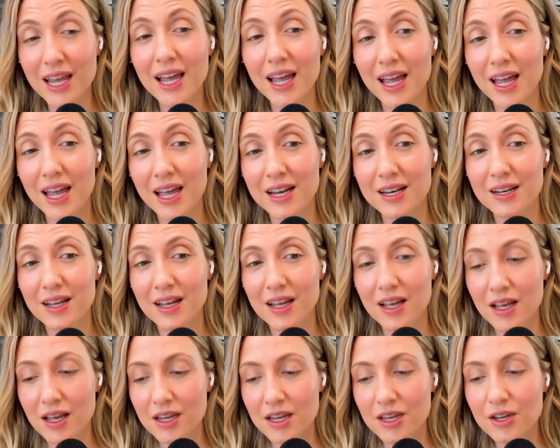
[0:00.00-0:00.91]
can
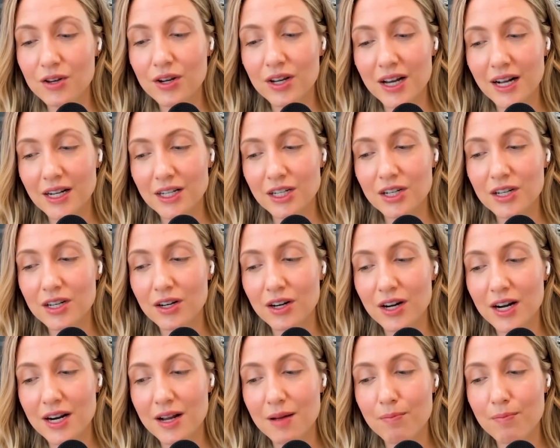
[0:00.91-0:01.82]
you can actually
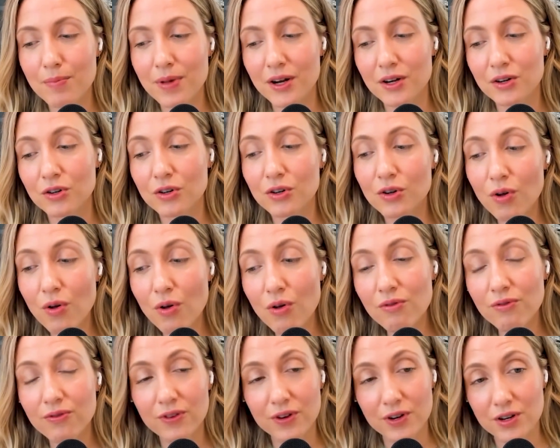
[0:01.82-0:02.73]
create a better goal
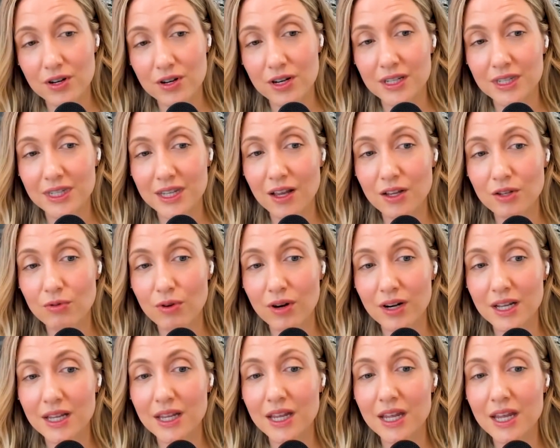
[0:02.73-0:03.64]
for a sales
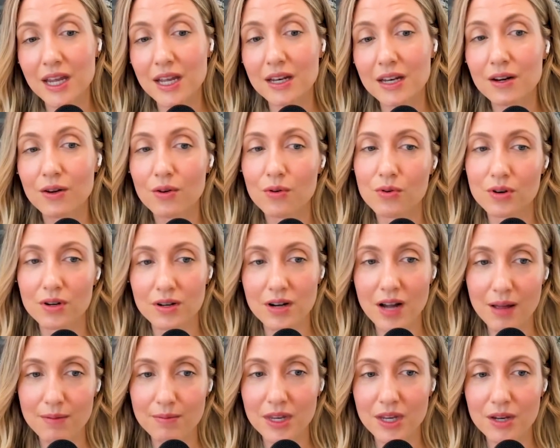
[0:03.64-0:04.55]
ready lead or
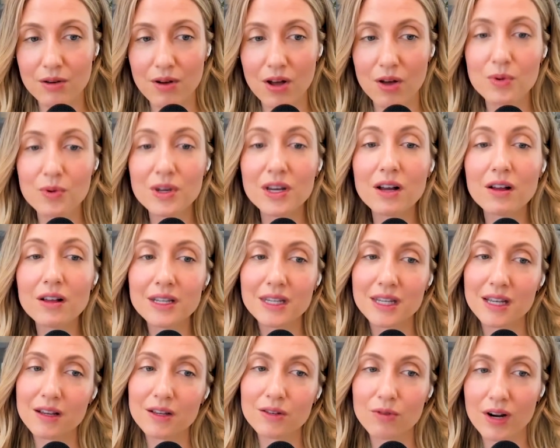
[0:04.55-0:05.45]
mql we call it
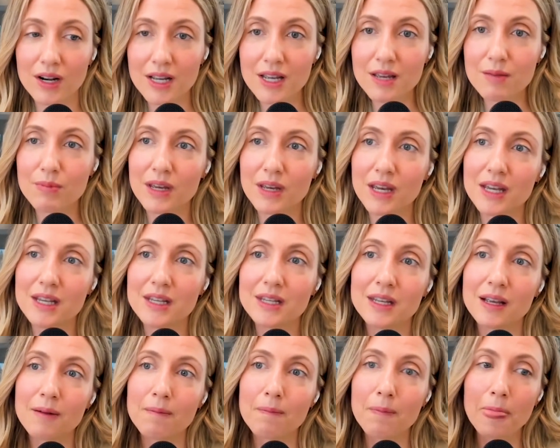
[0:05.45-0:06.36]
sales ready because
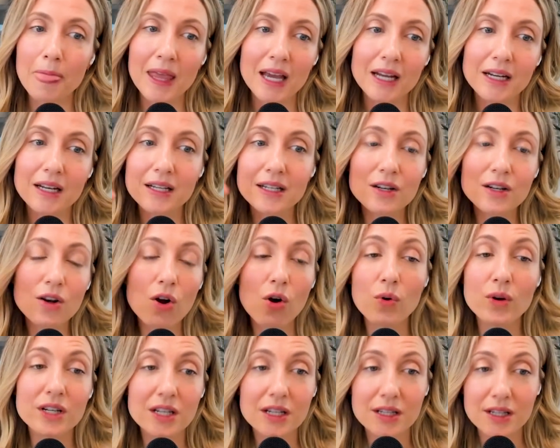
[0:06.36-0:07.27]
it doesn't
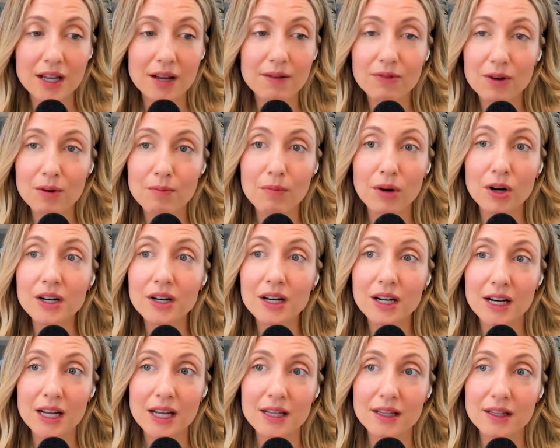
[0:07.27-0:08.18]
always just come from
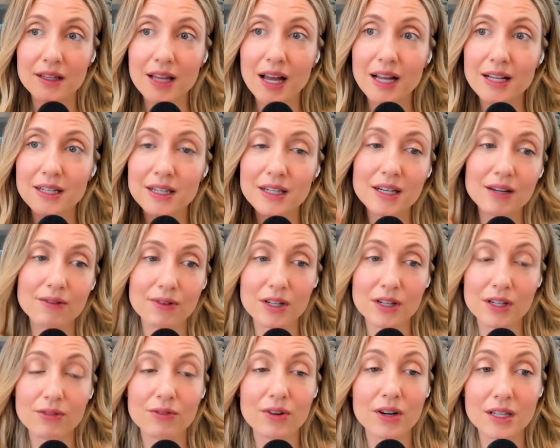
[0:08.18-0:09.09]
marketing that's the
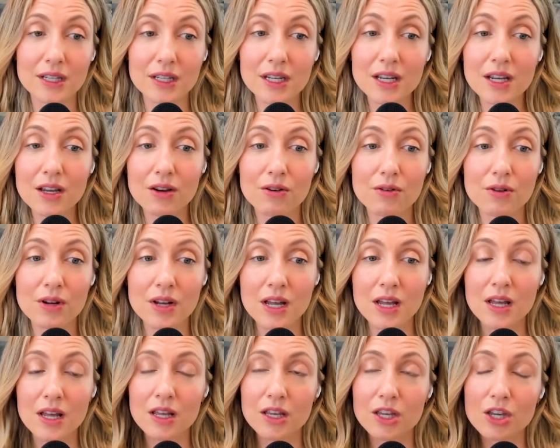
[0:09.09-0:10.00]
difference for us too
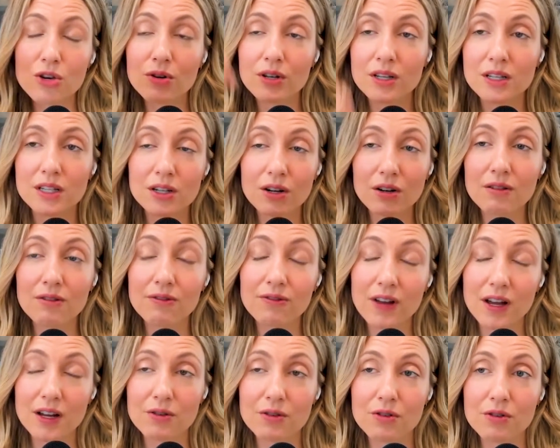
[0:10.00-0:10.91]
you can start a
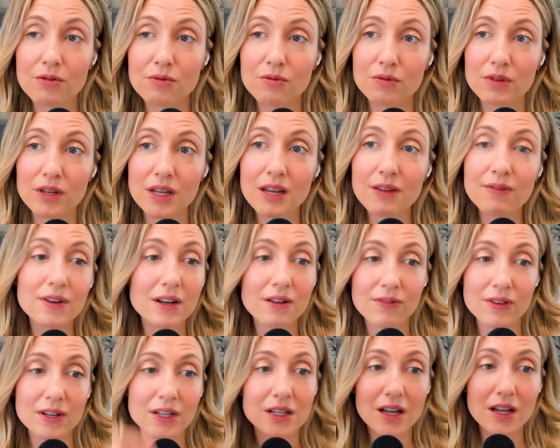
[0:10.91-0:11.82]
funnel even
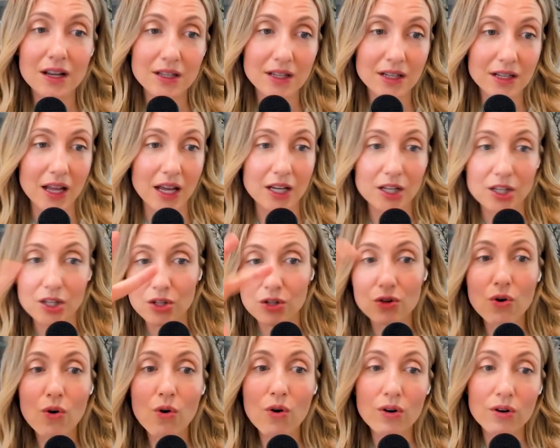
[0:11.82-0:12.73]
if it doesn't like
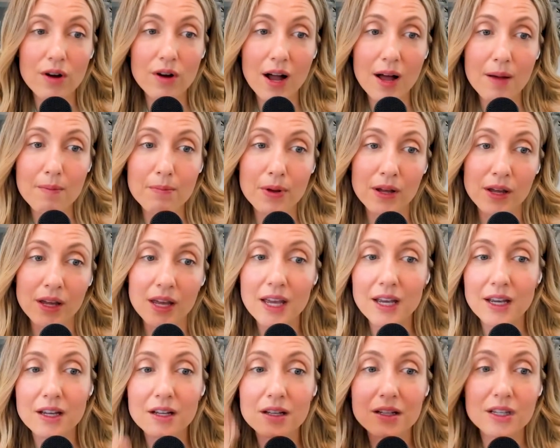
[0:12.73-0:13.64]
score up it
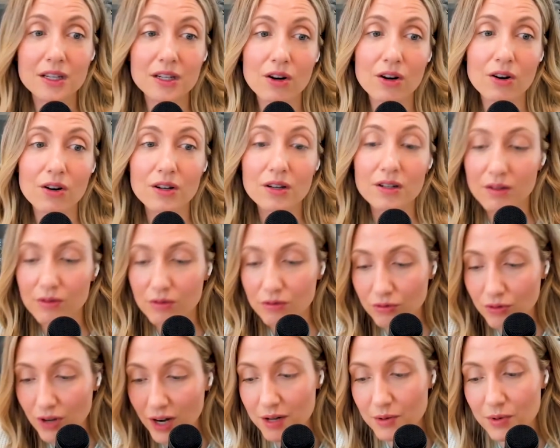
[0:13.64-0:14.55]
could start
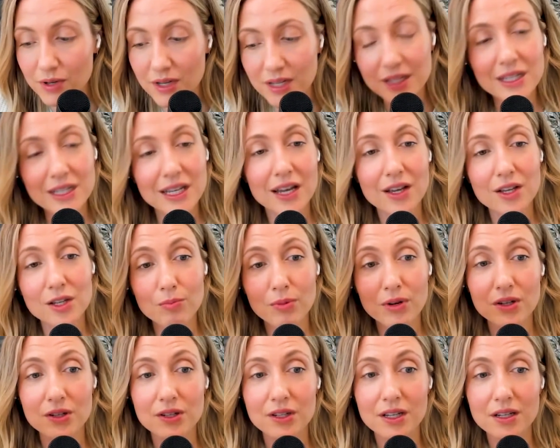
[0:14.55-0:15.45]
right when a
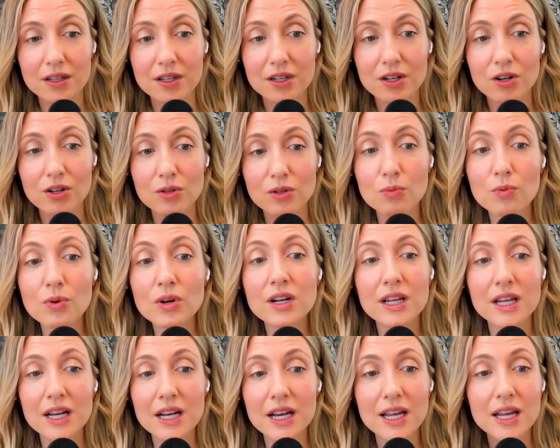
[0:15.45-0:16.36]
salesperson starts
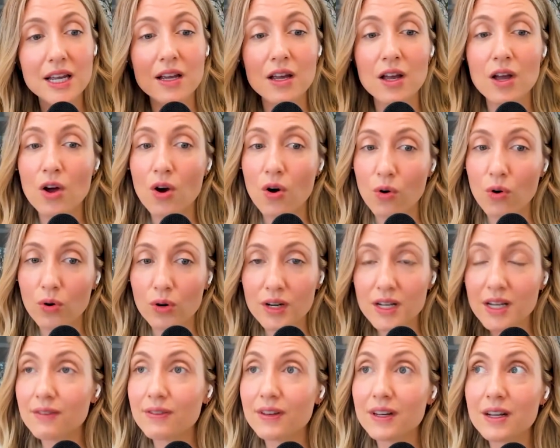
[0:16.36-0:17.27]
working it or
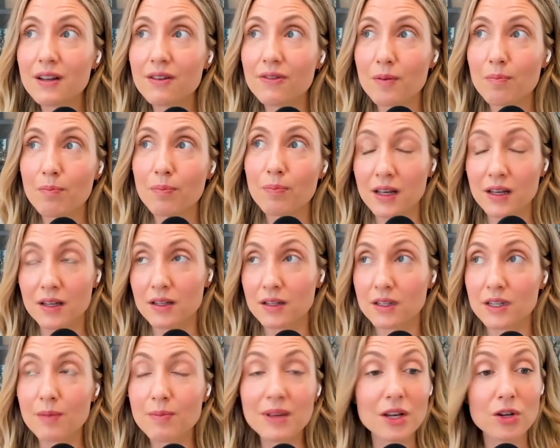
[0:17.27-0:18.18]
even if a
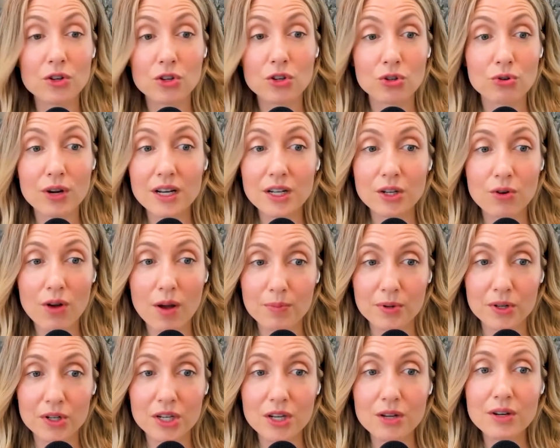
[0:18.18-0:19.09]
something goes straight to
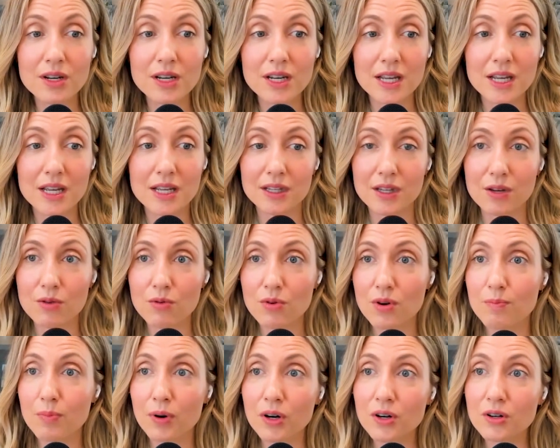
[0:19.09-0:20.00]
opportunity so a
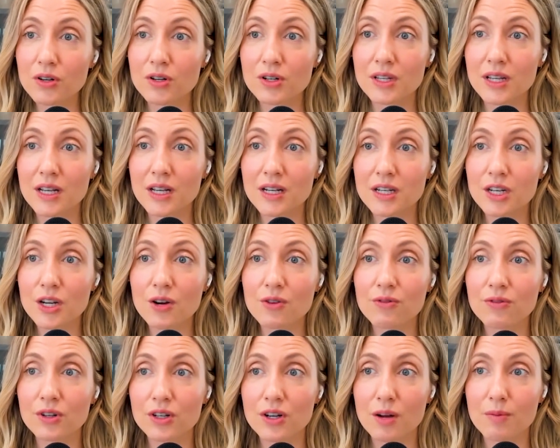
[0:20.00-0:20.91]
partner sends you
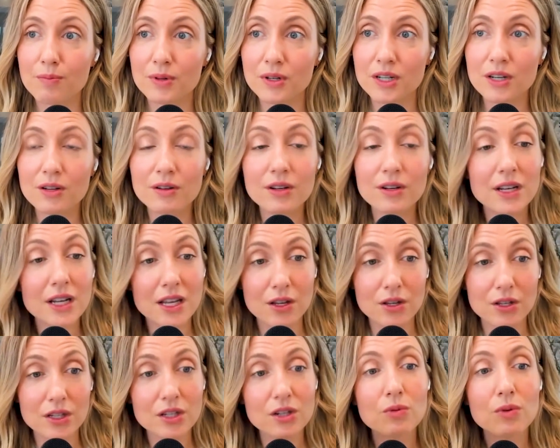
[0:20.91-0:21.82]
over an opportunity you
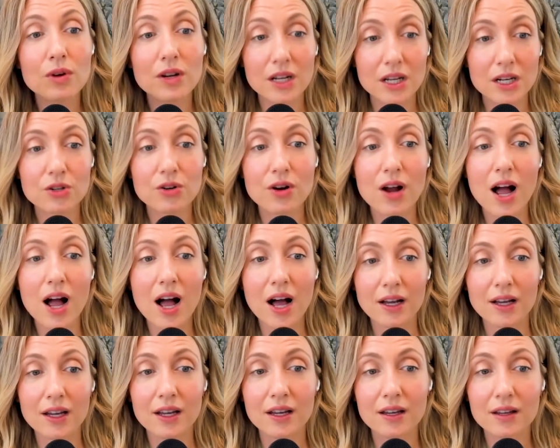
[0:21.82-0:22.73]
yep. still want to
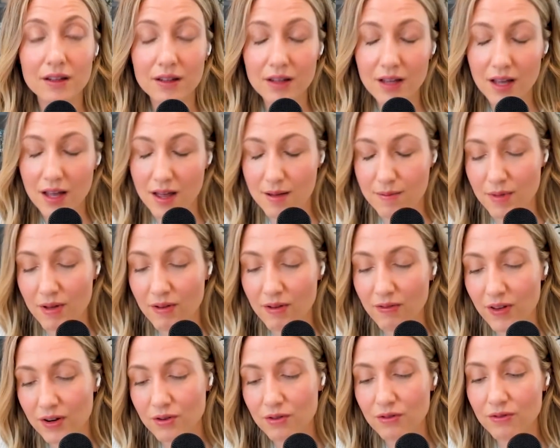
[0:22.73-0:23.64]
track um, a
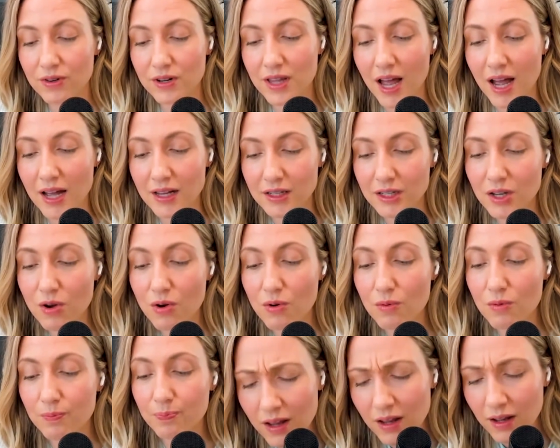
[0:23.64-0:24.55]
funnel for that.
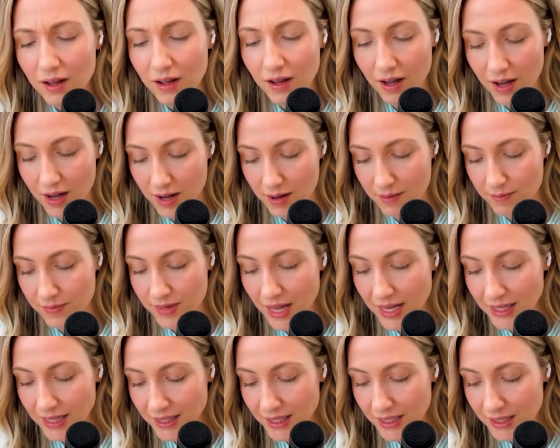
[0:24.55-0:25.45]
So um,
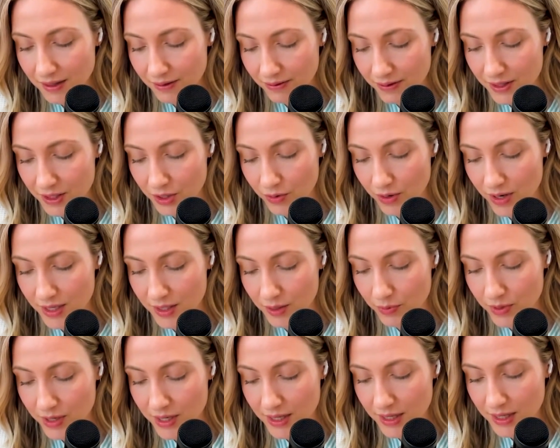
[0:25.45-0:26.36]
that's a different to us.
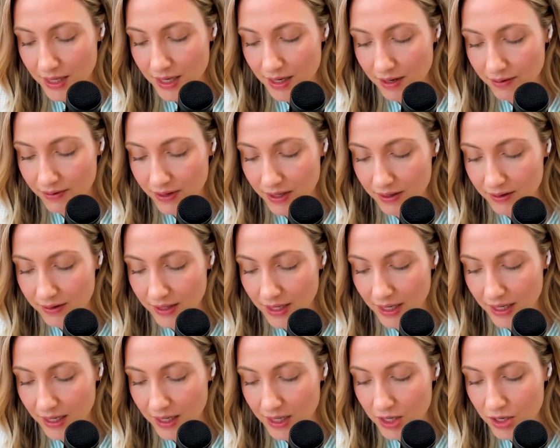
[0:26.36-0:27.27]
We think of it as
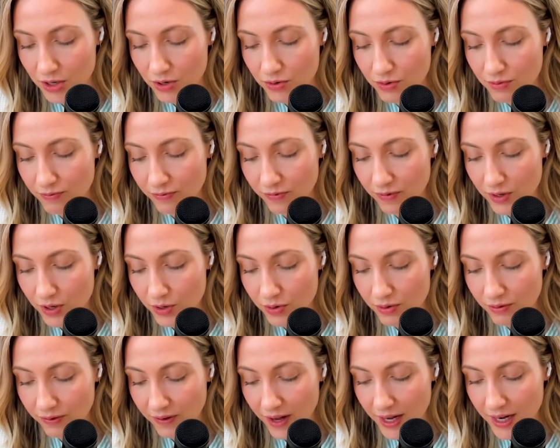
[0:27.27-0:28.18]
like a
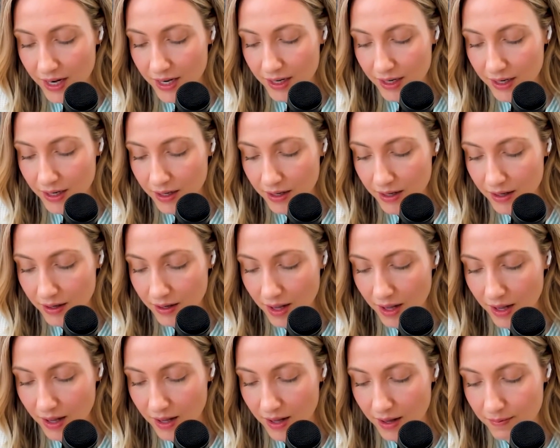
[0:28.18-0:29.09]
unified
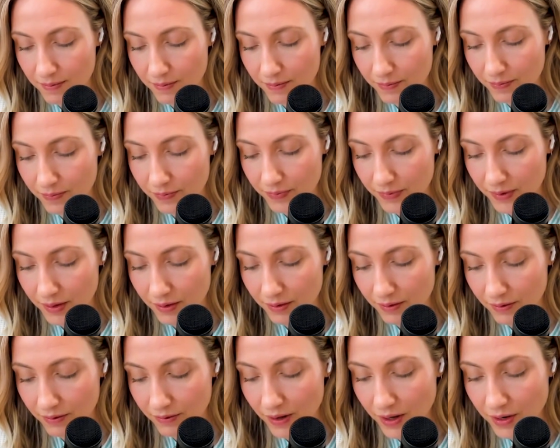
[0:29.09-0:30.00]
um,
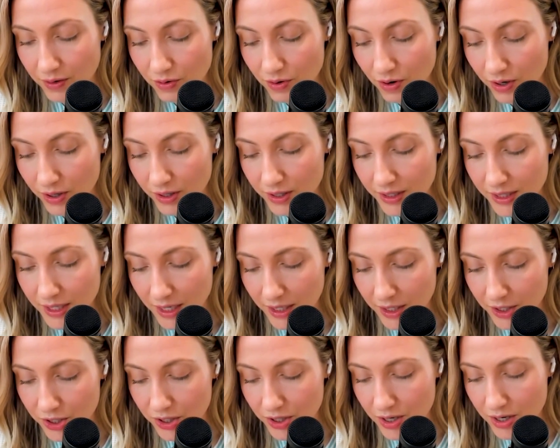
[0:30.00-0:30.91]
funnel
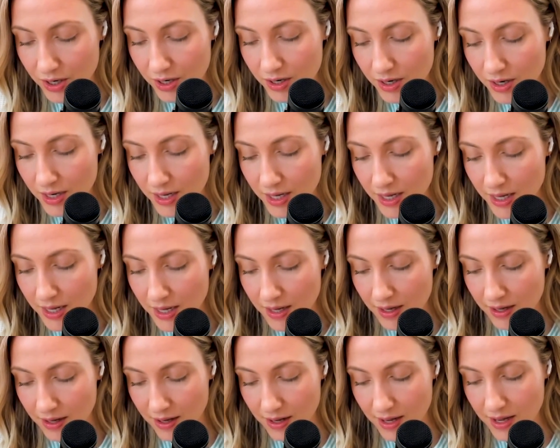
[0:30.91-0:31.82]
architecture
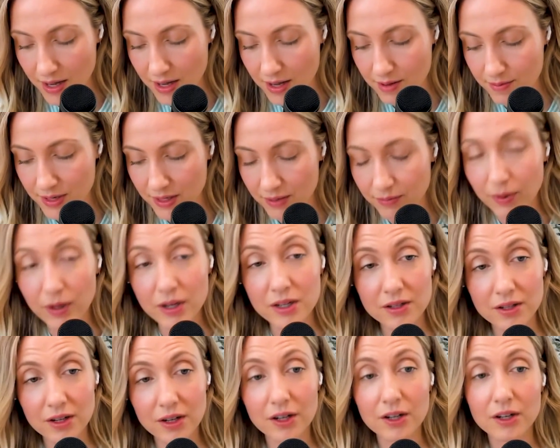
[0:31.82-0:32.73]
um, as far
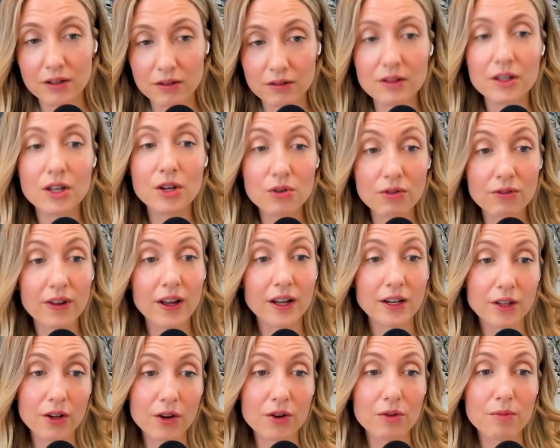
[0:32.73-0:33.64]
as our
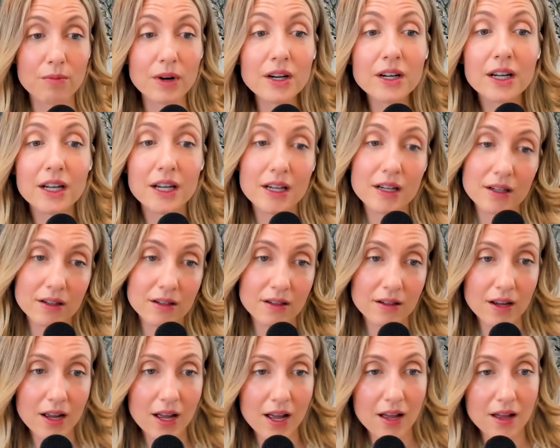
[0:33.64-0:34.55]
unified go to market
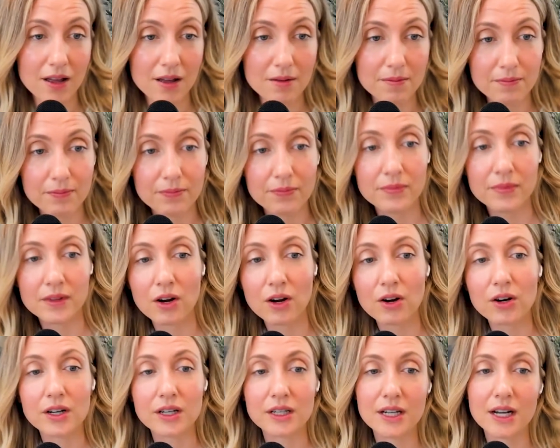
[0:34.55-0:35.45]
um,
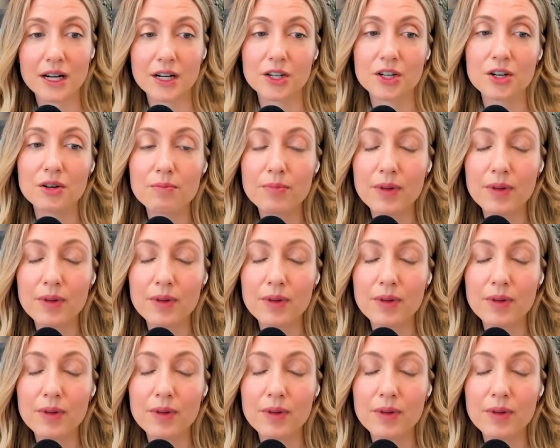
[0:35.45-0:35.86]
architecture.